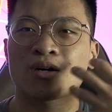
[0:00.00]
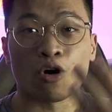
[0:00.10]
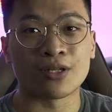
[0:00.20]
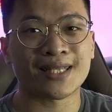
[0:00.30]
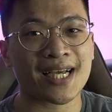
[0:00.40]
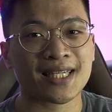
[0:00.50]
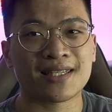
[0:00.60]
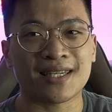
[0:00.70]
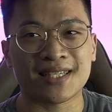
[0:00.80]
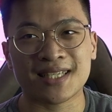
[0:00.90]

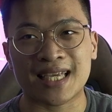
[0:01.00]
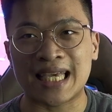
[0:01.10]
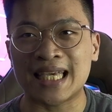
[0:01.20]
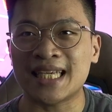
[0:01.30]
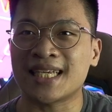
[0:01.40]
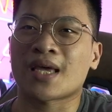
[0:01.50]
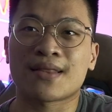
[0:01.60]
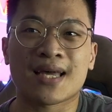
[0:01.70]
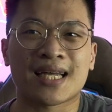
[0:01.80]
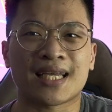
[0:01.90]
context is key
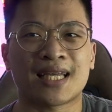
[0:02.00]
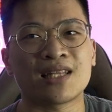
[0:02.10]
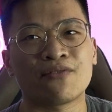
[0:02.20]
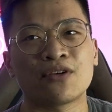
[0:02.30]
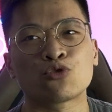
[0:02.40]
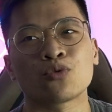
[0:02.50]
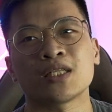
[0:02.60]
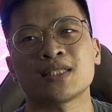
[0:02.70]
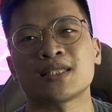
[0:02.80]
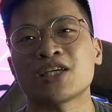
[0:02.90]
and that
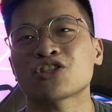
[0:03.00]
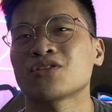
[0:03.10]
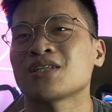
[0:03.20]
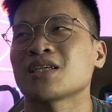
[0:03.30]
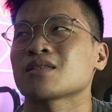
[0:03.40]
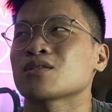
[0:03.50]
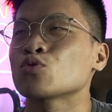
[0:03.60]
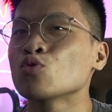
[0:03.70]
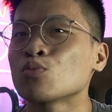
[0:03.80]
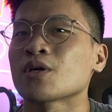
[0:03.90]
individualization is
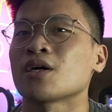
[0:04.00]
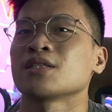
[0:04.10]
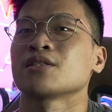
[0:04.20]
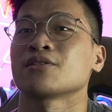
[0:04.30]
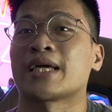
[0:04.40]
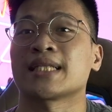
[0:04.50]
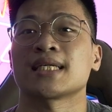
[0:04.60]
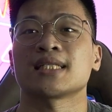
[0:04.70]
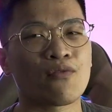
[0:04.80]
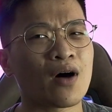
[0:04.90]
super underrated.